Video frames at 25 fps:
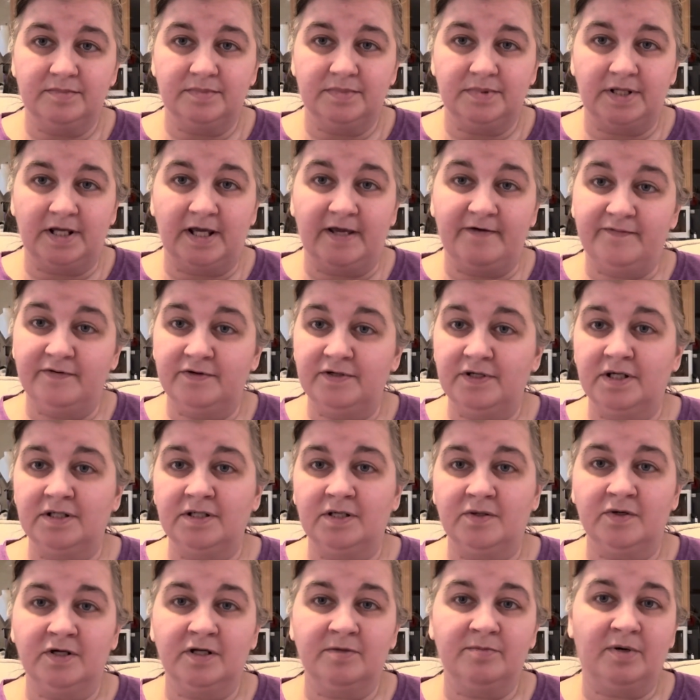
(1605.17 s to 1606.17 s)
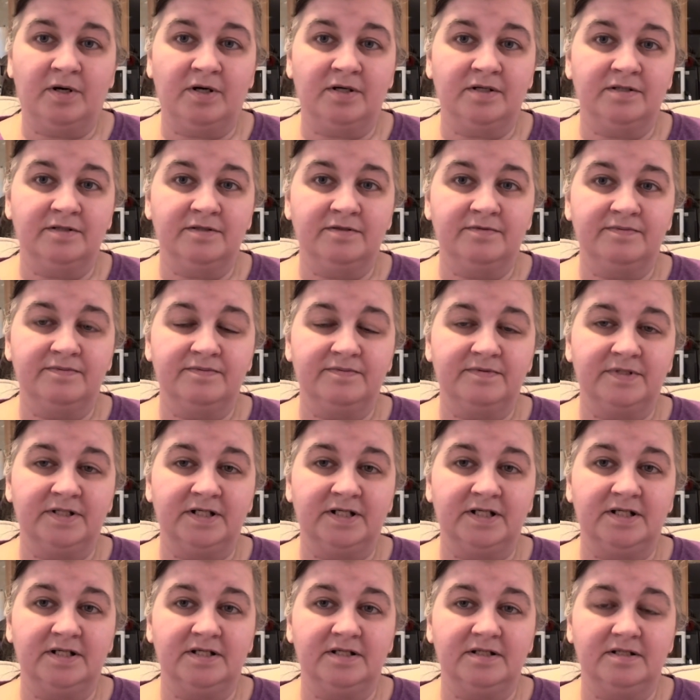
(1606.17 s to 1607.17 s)
if you're not already part of
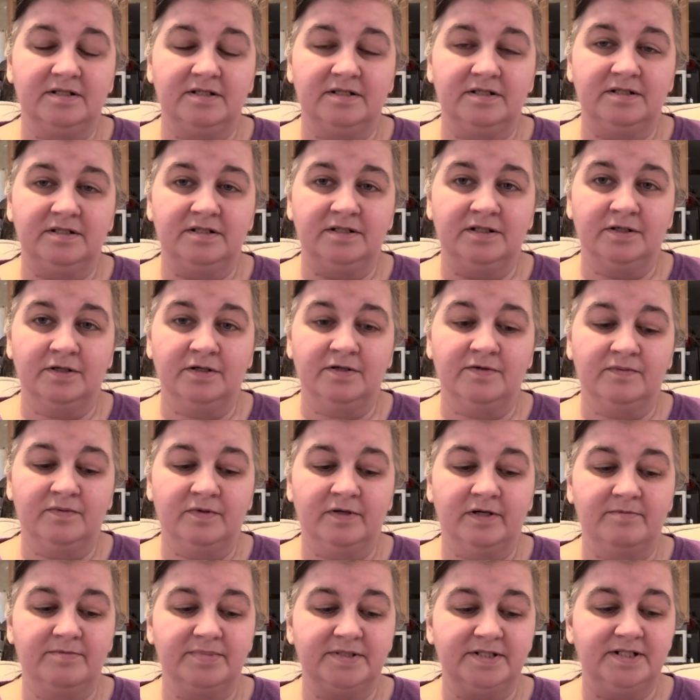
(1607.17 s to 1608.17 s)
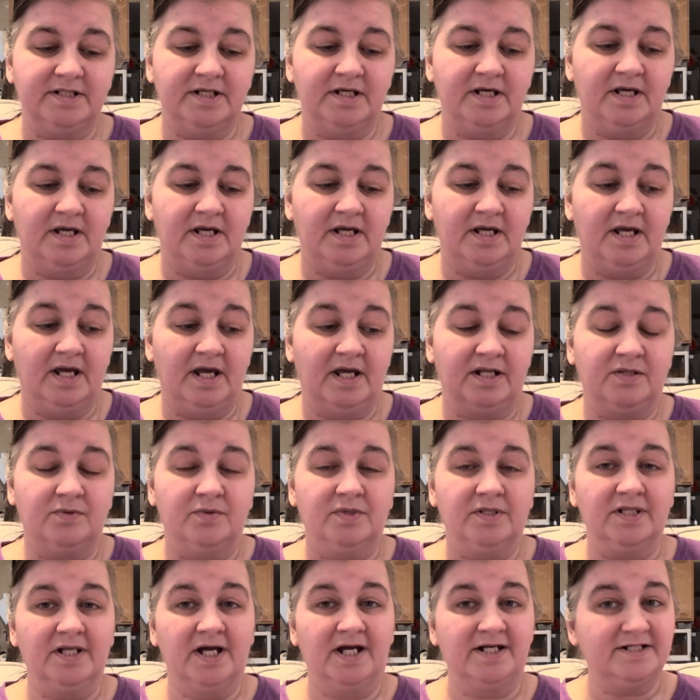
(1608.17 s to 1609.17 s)
the Year of Whips and you would
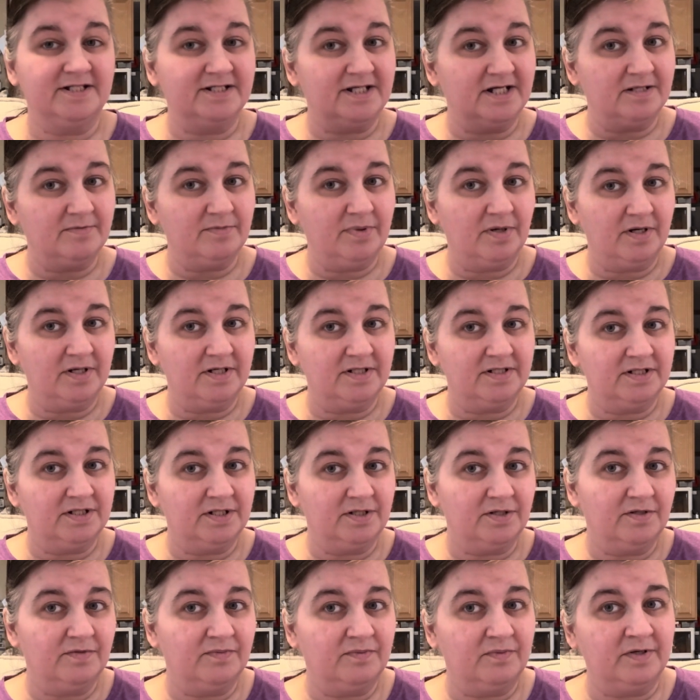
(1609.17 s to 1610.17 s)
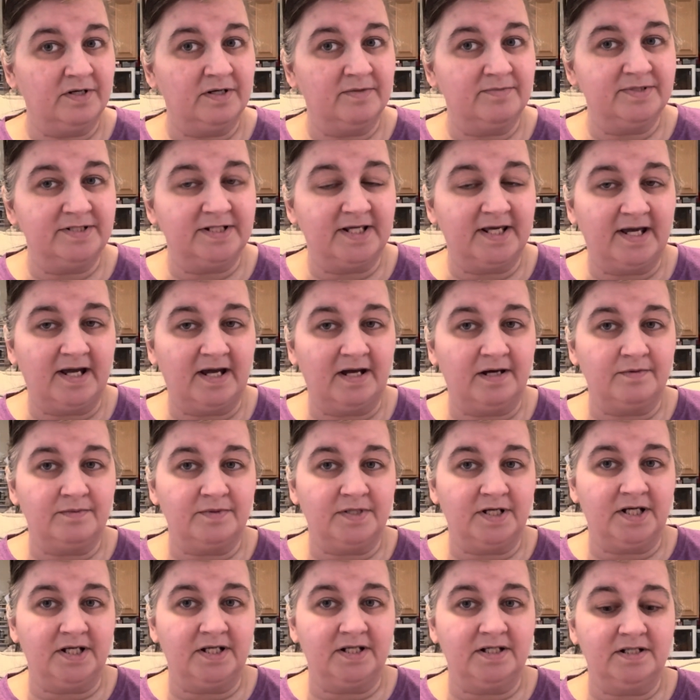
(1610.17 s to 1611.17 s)
like to take part in the Year of Whips, they have
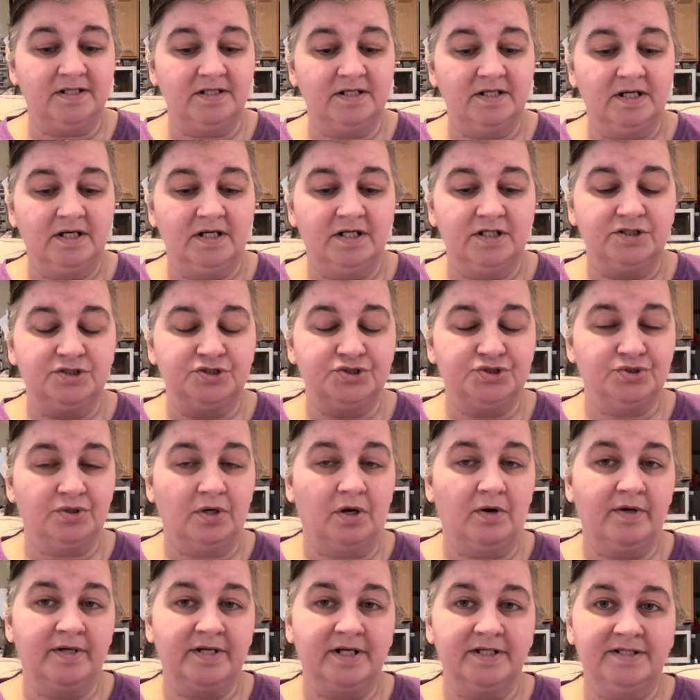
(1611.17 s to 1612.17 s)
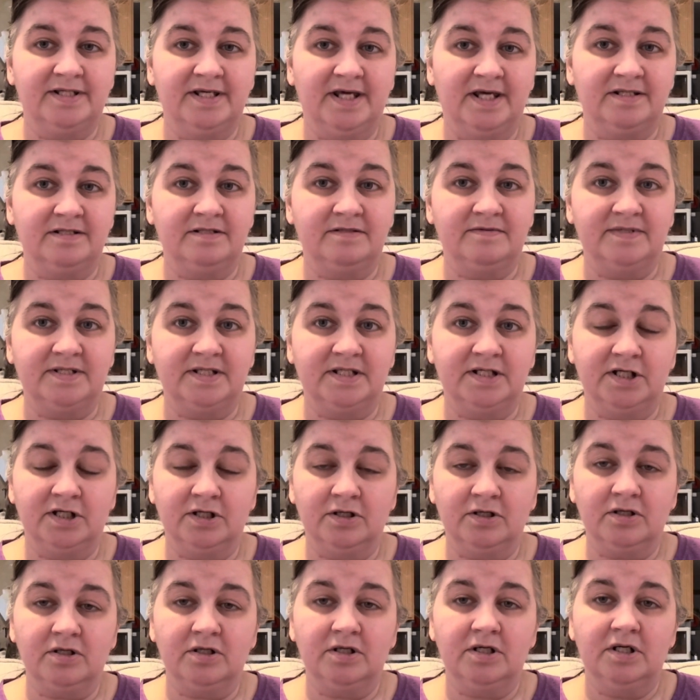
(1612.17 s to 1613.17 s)
a drawing at the end of the
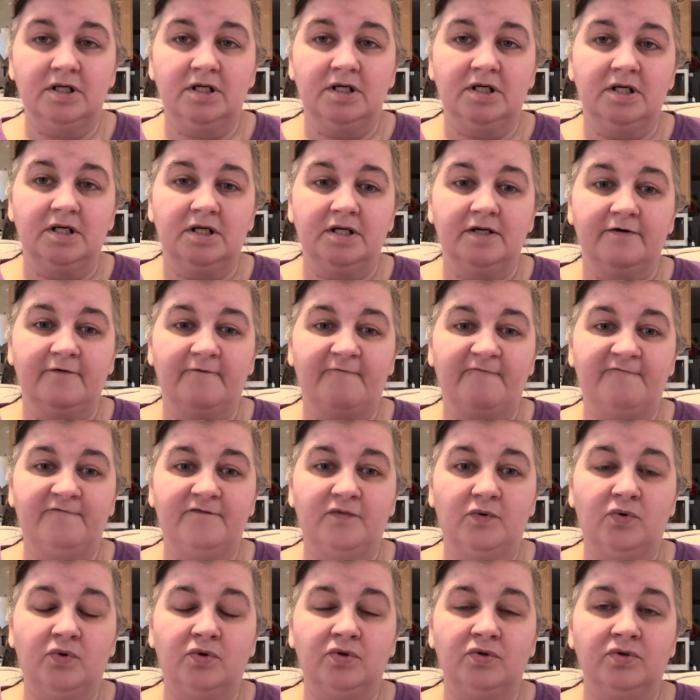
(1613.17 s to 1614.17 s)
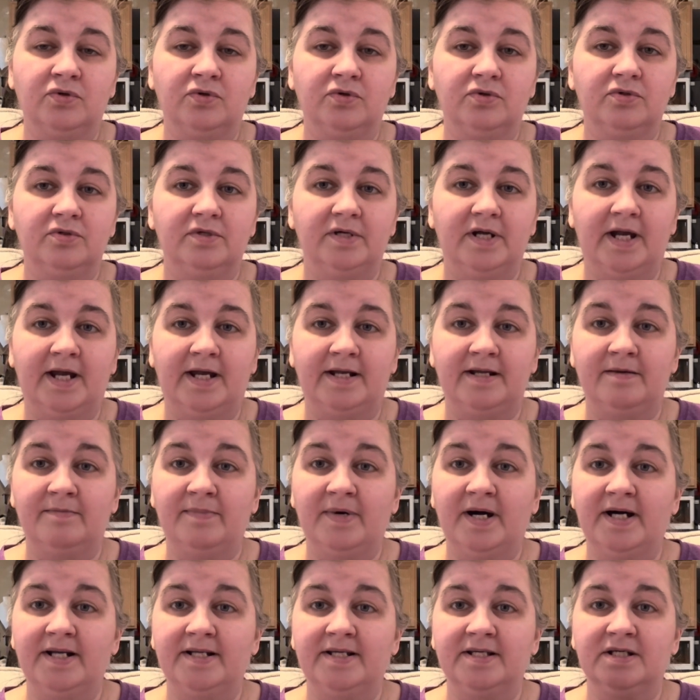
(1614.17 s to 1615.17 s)
year for
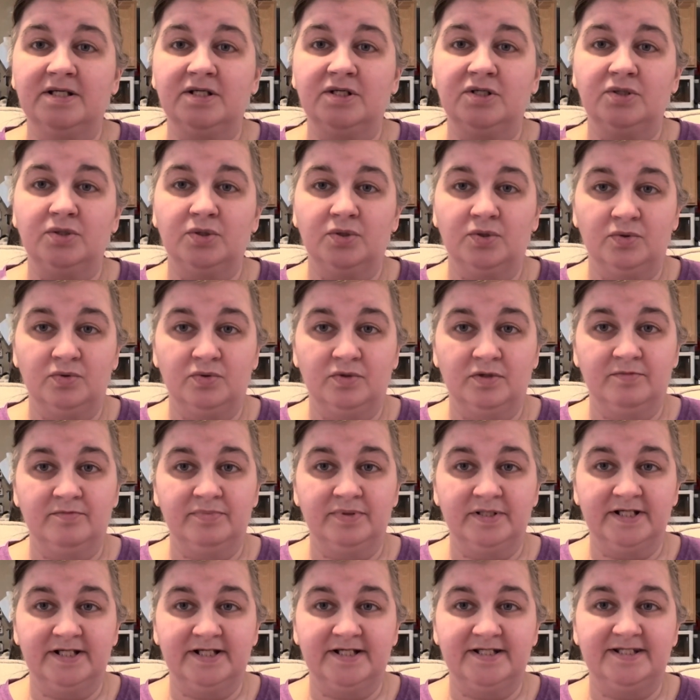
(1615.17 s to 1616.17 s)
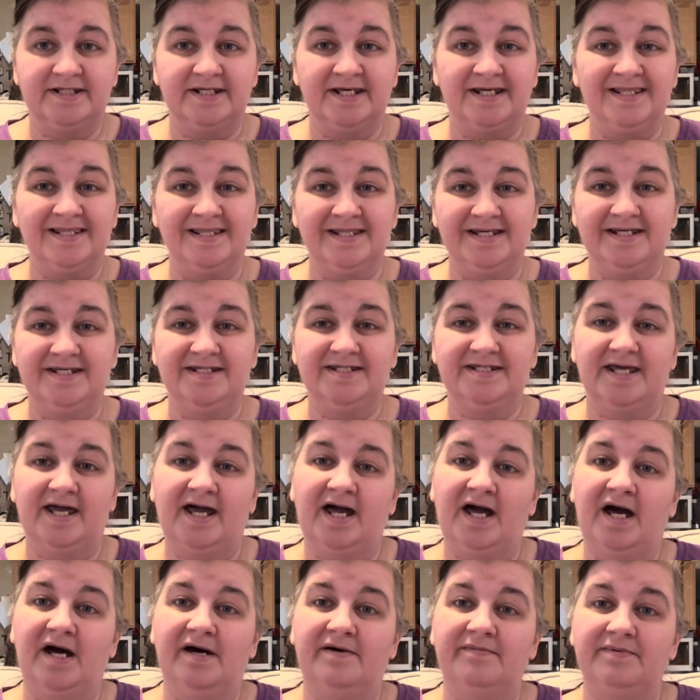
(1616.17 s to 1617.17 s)
anybody who completes at least
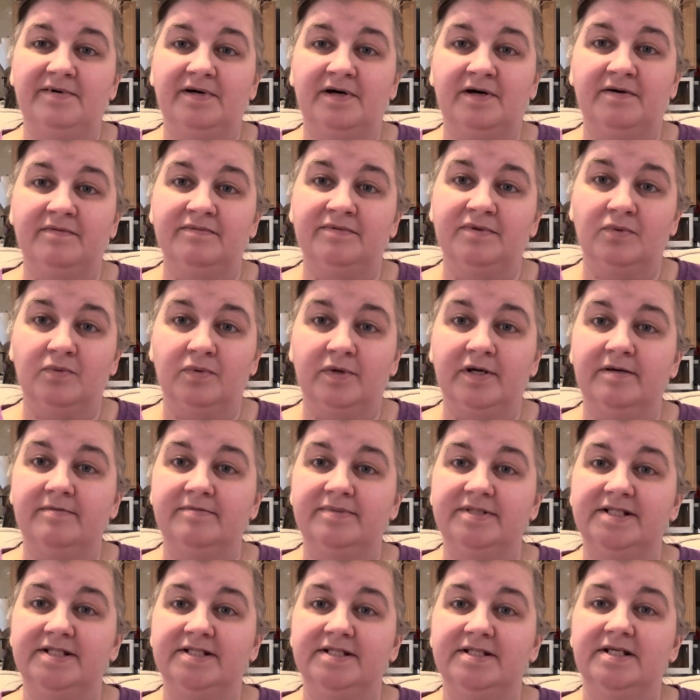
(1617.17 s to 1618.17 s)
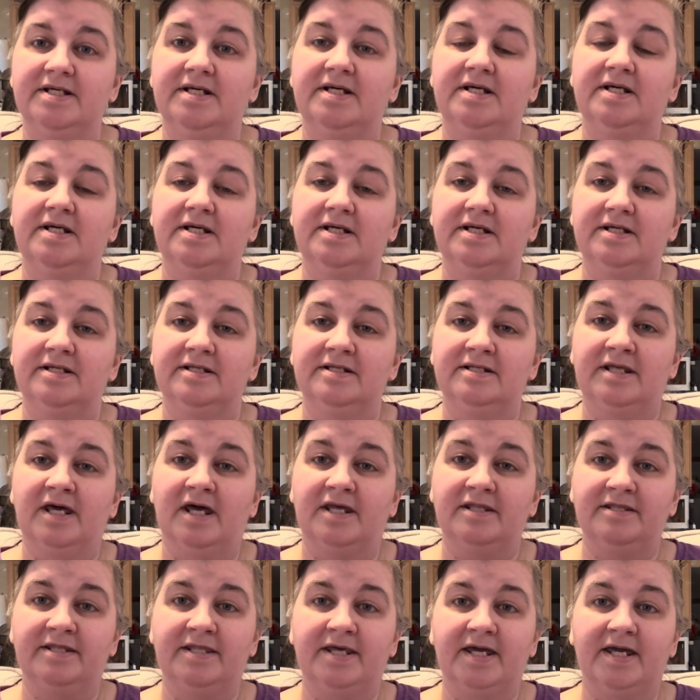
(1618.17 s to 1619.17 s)
half of the whips
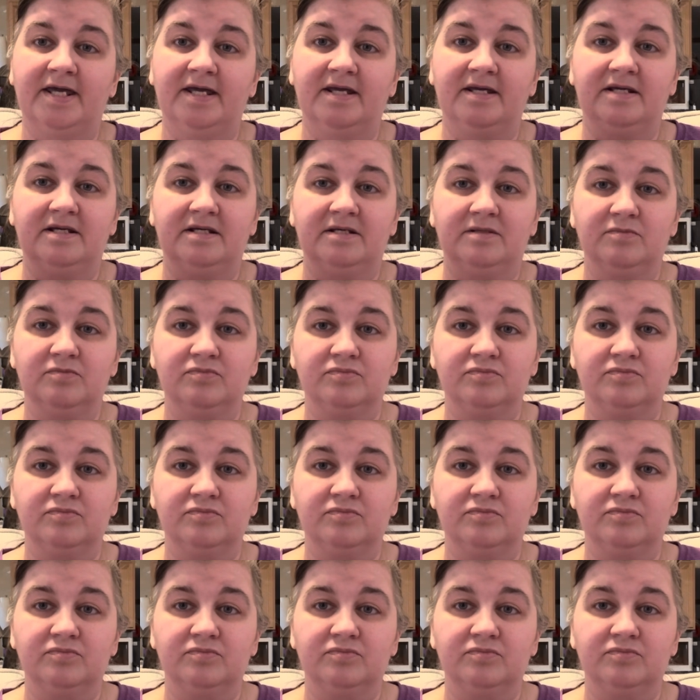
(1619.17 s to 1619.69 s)
that they